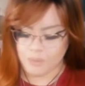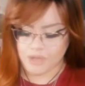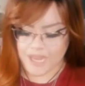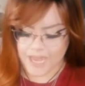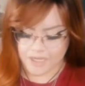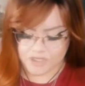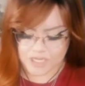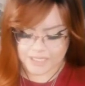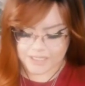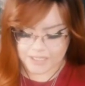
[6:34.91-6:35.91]
But
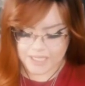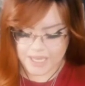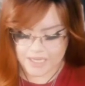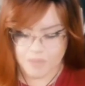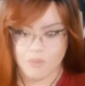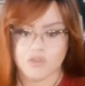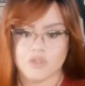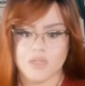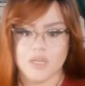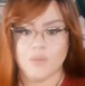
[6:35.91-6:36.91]
energetically and
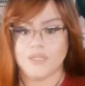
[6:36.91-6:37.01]
emotionally,